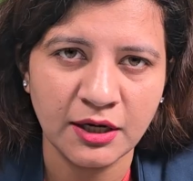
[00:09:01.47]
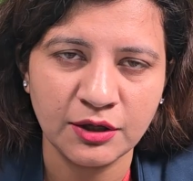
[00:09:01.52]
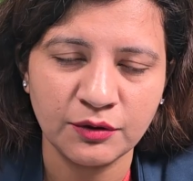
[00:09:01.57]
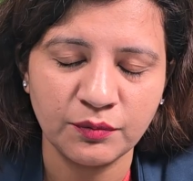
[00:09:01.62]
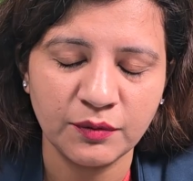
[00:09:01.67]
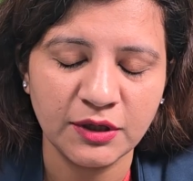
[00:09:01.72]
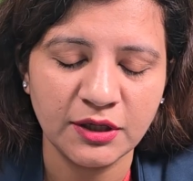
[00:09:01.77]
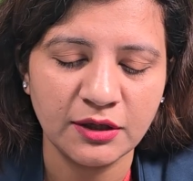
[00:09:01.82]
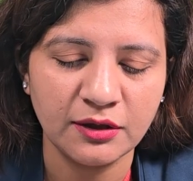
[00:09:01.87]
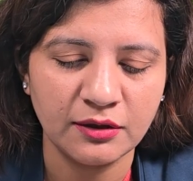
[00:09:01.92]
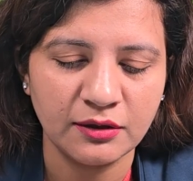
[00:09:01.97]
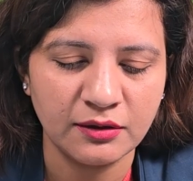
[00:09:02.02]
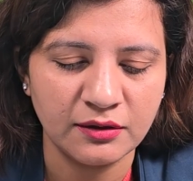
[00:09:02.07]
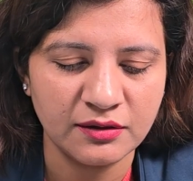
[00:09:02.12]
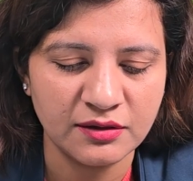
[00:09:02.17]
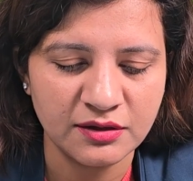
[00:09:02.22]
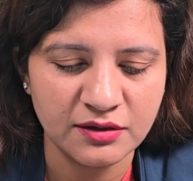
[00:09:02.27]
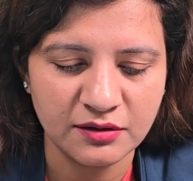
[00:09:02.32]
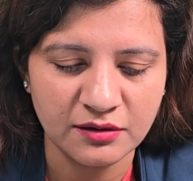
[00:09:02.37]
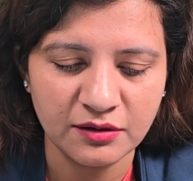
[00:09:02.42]
that we
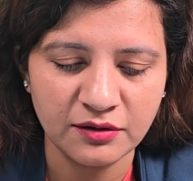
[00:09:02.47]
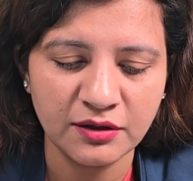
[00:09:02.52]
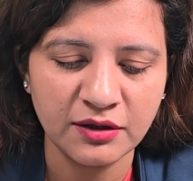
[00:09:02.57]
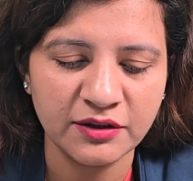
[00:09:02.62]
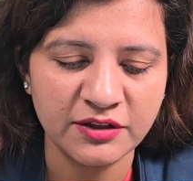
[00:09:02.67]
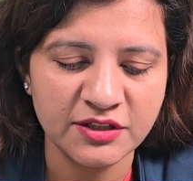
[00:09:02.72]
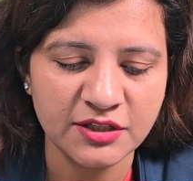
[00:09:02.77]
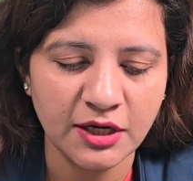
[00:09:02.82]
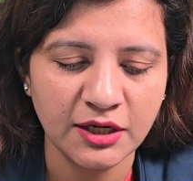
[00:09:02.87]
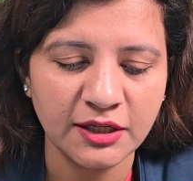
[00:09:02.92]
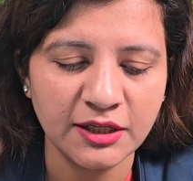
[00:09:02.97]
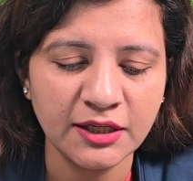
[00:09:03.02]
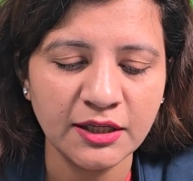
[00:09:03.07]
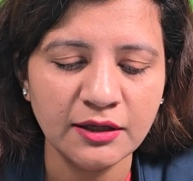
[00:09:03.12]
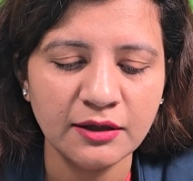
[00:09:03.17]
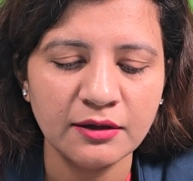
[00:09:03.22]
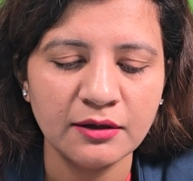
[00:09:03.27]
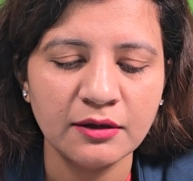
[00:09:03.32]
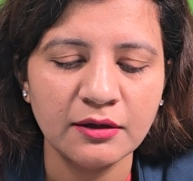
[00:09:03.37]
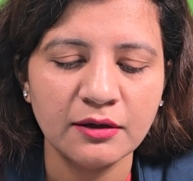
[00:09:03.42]
will study.